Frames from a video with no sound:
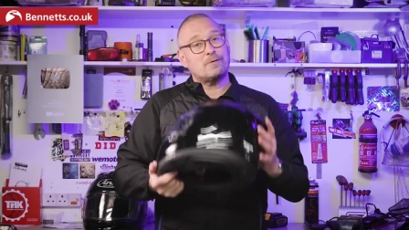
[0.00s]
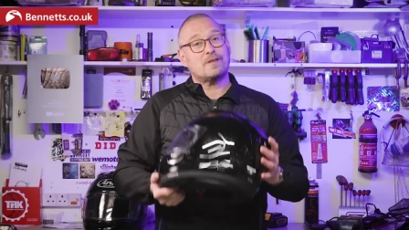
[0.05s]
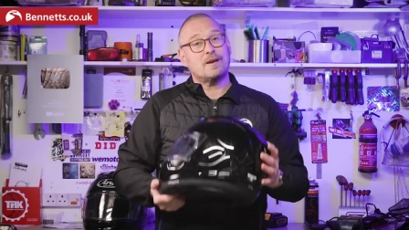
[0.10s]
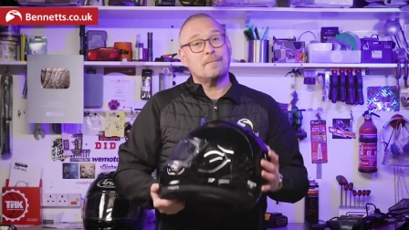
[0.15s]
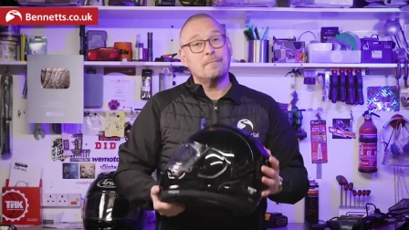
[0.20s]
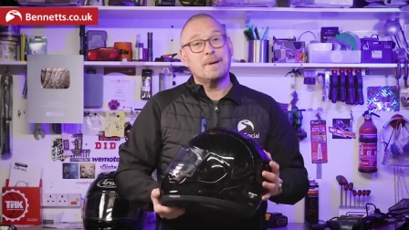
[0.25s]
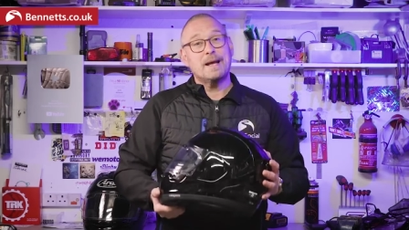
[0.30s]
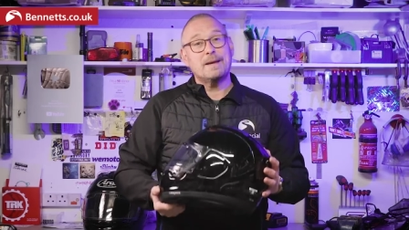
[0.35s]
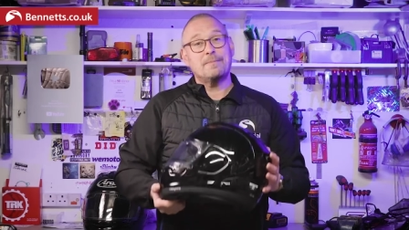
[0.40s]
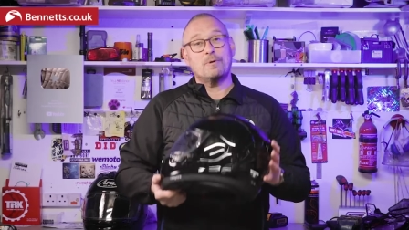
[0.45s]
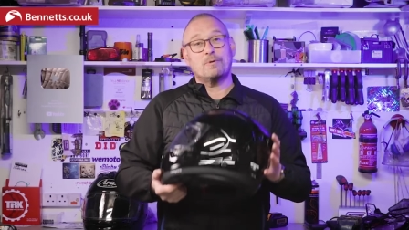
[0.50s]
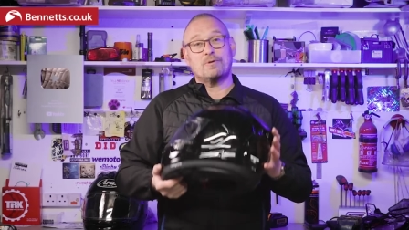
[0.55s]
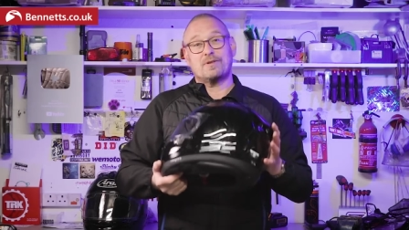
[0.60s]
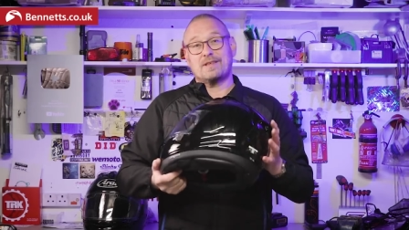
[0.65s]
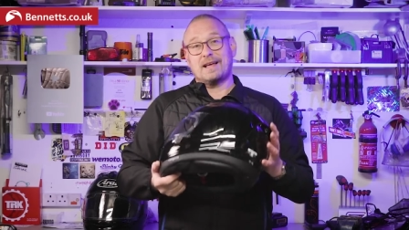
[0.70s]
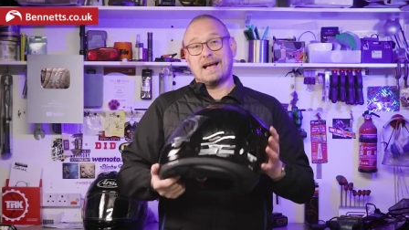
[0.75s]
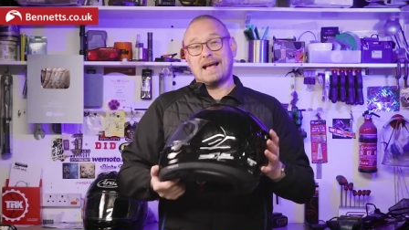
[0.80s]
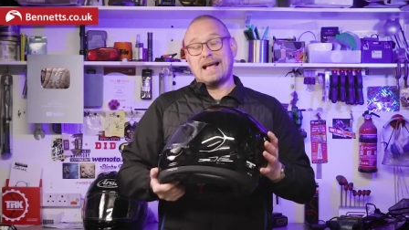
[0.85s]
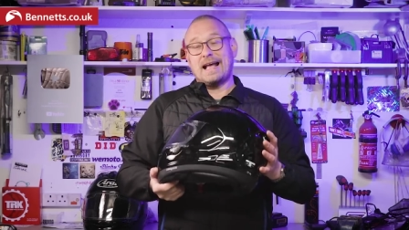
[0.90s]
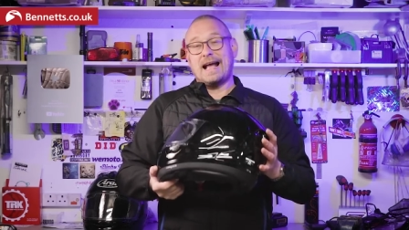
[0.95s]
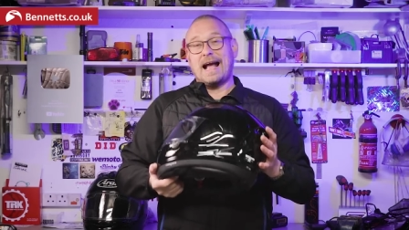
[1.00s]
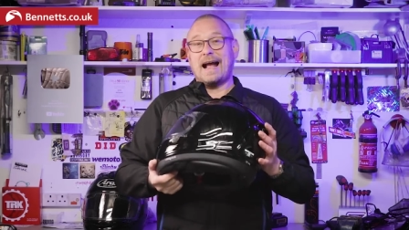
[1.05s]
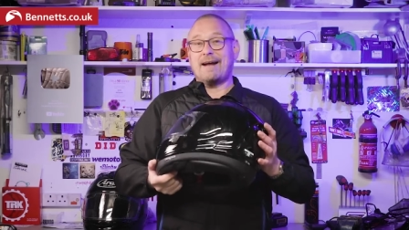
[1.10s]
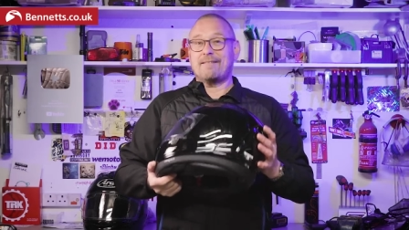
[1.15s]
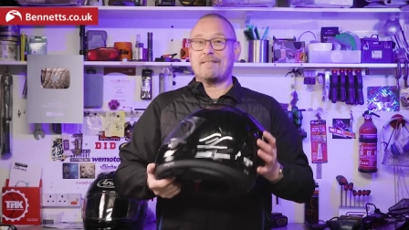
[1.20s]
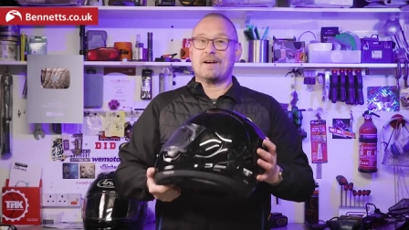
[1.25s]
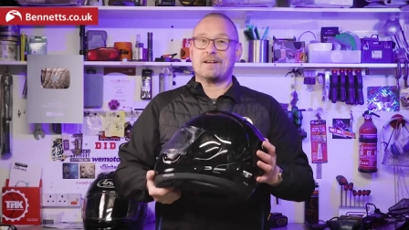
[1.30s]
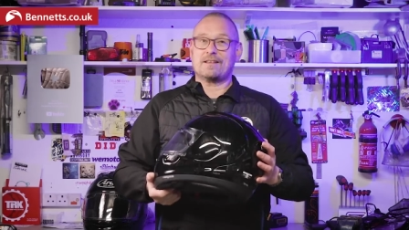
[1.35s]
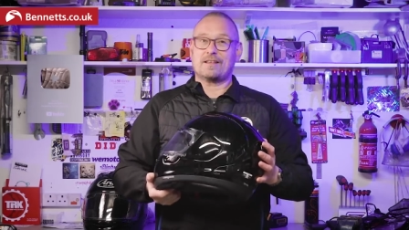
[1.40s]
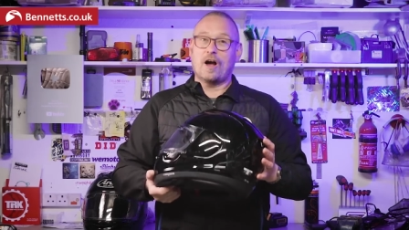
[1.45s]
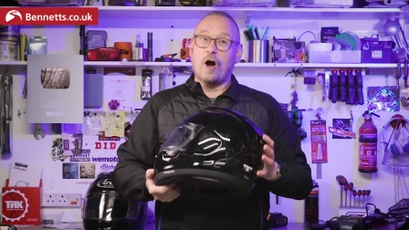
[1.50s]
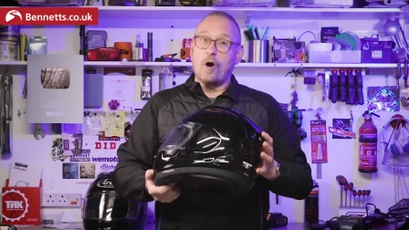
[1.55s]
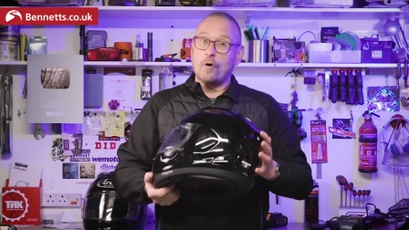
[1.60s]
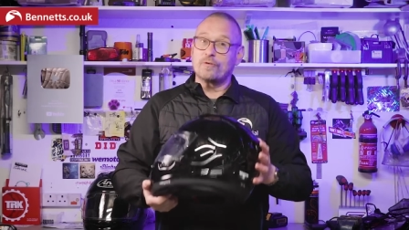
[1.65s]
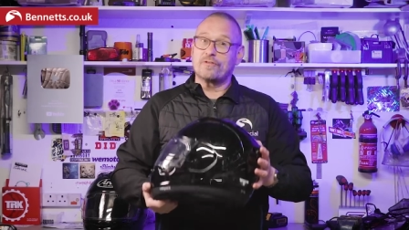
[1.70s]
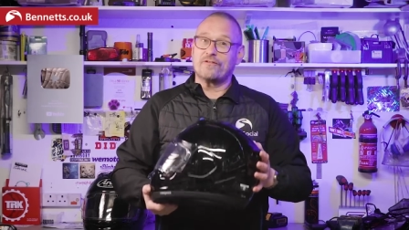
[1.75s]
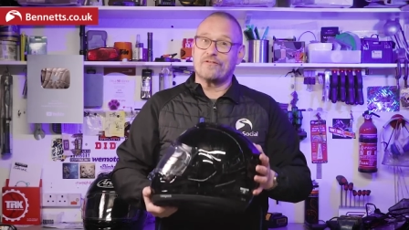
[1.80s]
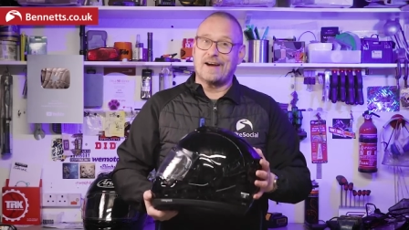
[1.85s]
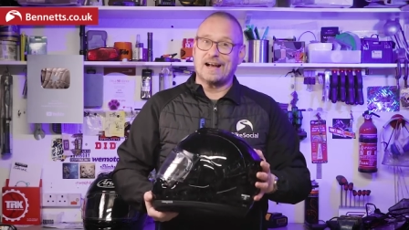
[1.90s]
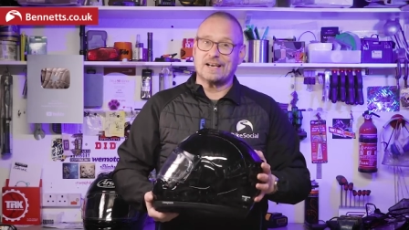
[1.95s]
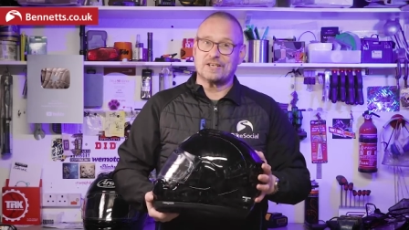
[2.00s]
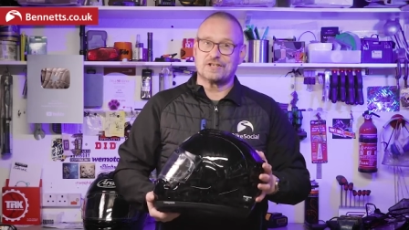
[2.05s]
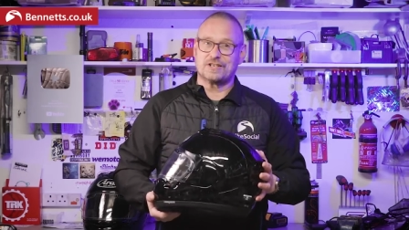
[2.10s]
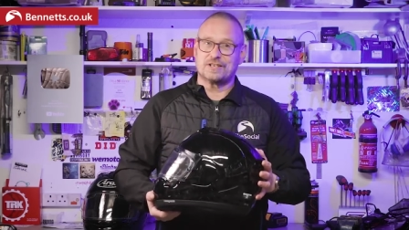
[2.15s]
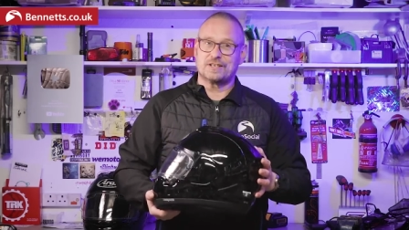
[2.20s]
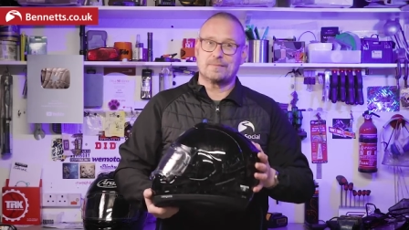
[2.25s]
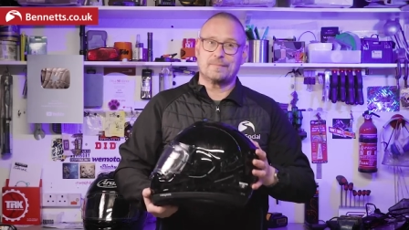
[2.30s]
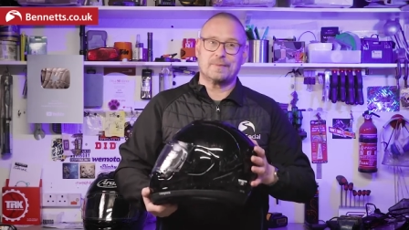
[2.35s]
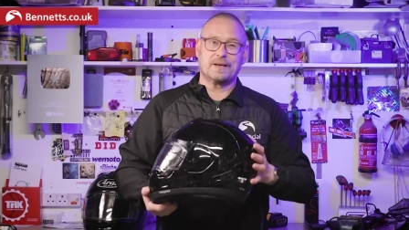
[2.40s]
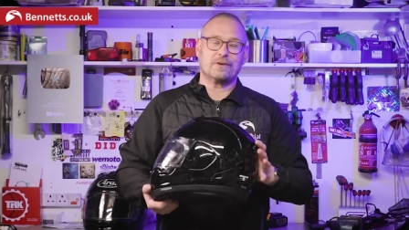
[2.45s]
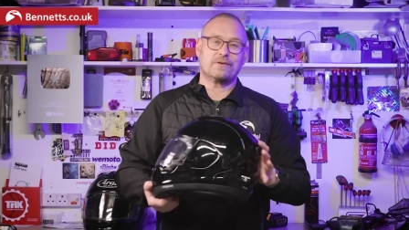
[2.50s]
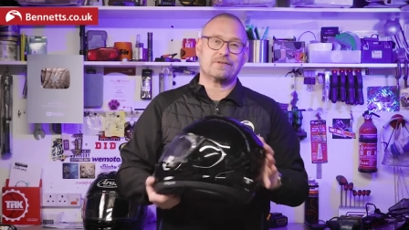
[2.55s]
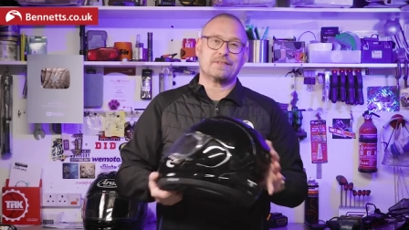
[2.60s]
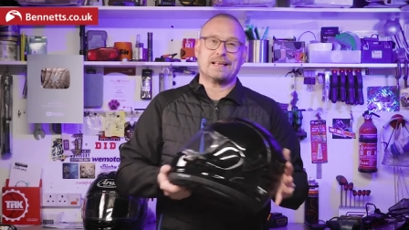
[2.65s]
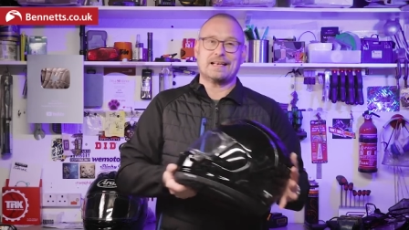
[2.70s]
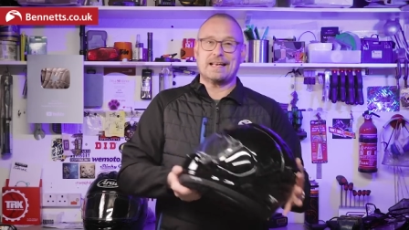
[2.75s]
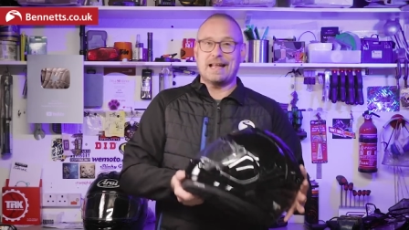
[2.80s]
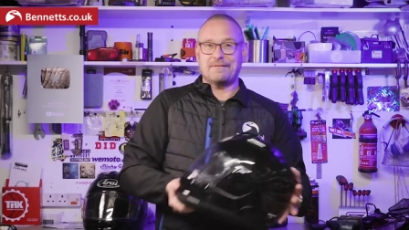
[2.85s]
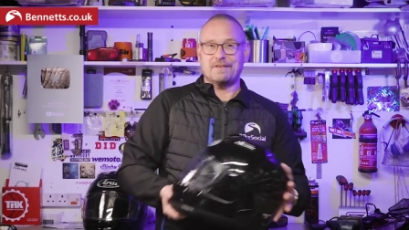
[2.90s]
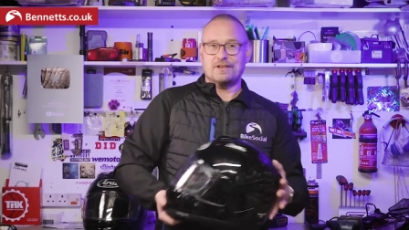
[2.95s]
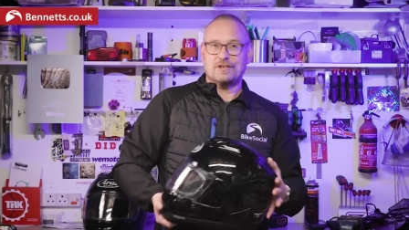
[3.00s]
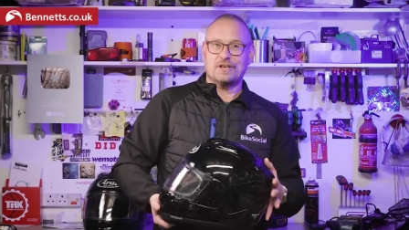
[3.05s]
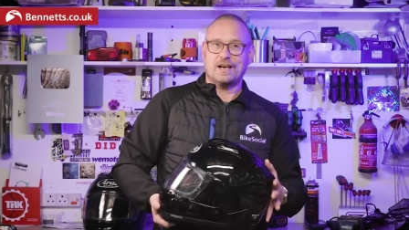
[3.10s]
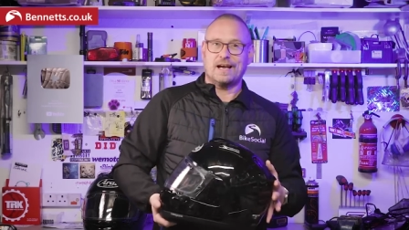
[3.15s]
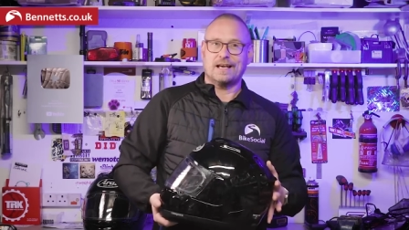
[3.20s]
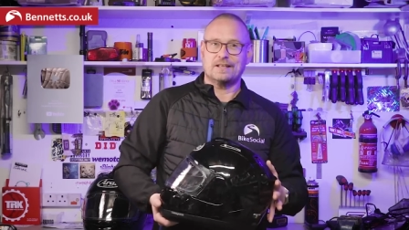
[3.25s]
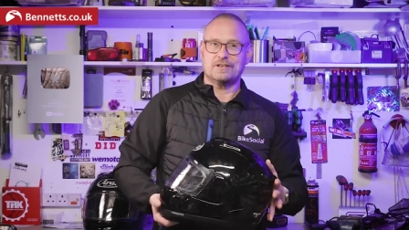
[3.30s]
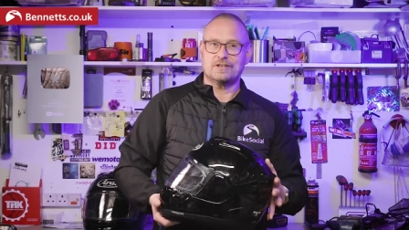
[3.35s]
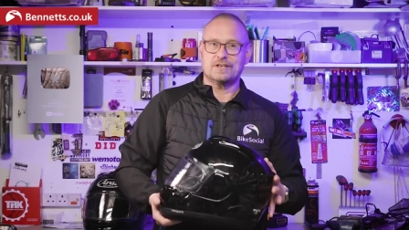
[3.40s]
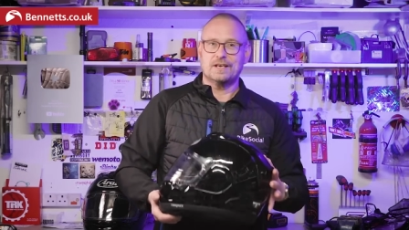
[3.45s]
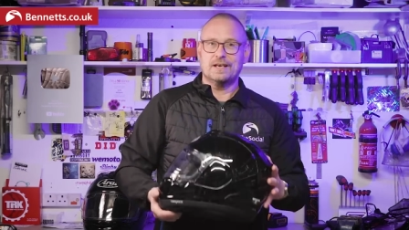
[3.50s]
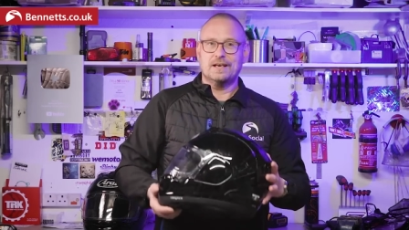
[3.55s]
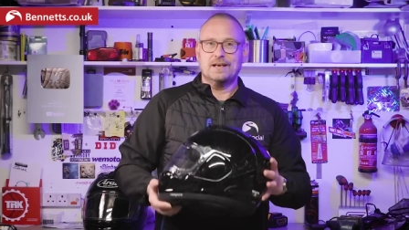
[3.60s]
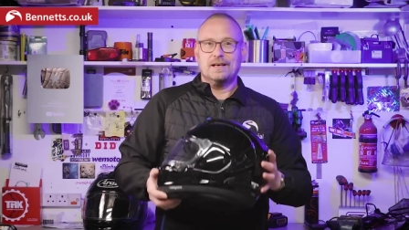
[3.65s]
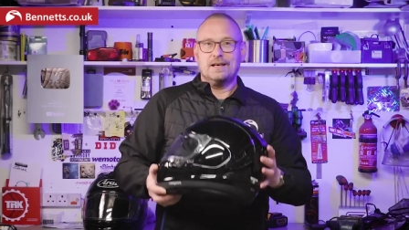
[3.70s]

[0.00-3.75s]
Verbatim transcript: some people say Arai's are old-fashioned because they never change.